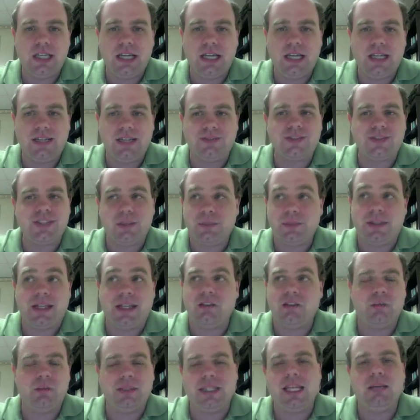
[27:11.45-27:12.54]
would
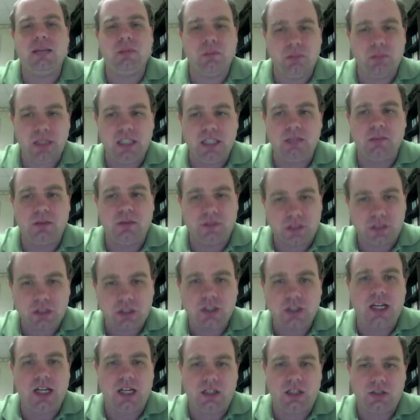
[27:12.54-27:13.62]
say if something ever became a
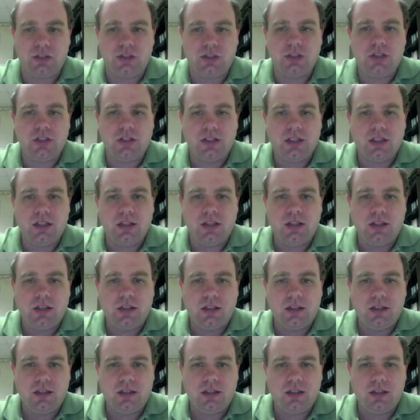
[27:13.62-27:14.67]
medium of exchange,